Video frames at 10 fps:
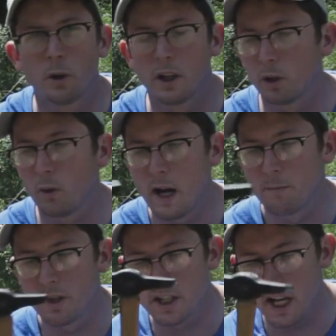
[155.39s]
gonna grab
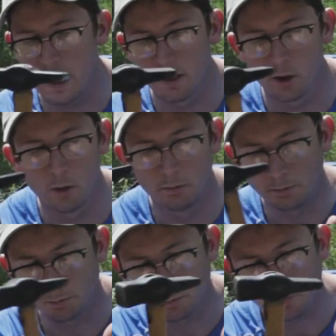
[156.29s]
this handle,
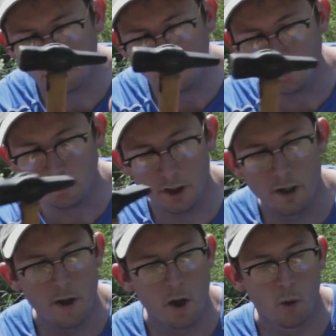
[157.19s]

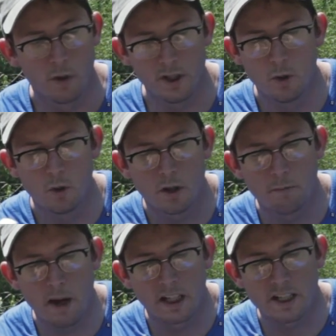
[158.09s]
when you
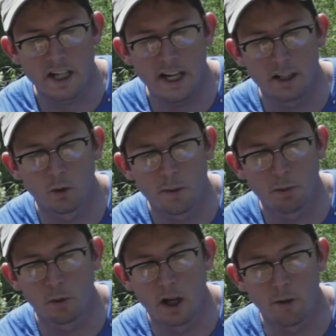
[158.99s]
make a tight grip
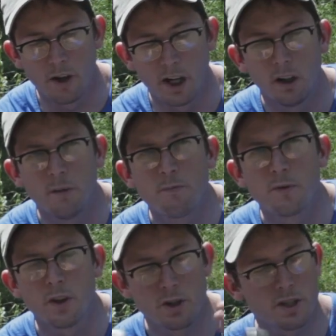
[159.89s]
around there,
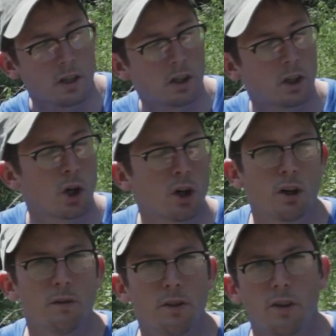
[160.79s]
there's
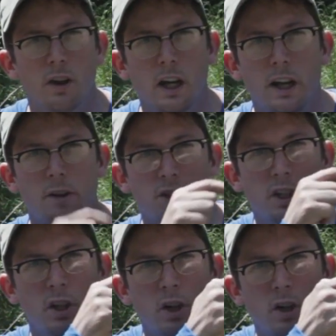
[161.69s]
curves, and there's a
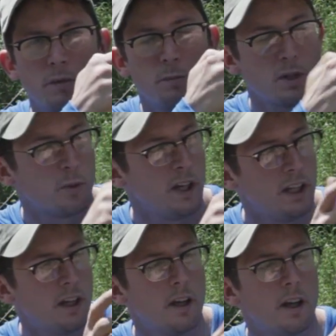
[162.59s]
curve
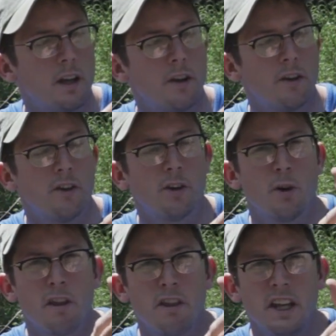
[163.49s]
between, this is your
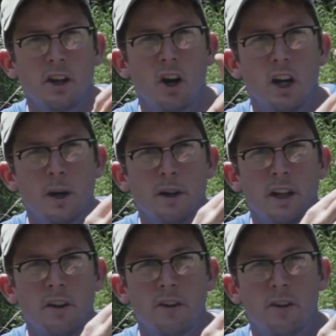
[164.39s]
thenar
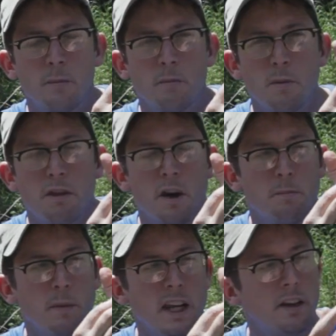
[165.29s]
eminence, the
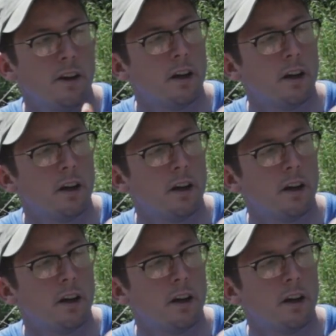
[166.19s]
thumb meat,